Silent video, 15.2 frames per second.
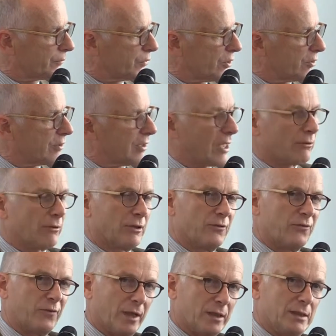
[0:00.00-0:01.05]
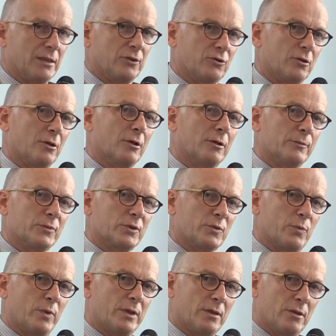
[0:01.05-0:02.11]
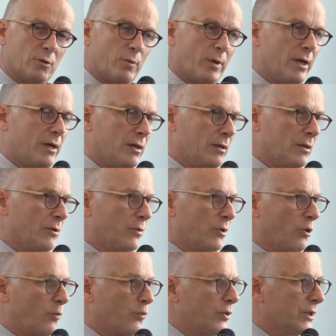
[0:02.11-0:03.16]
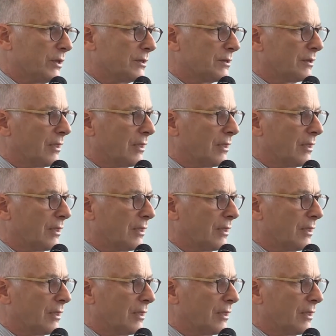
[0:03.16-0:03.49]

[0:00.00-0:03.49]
not in aggregate funding terms, but in the way we operate.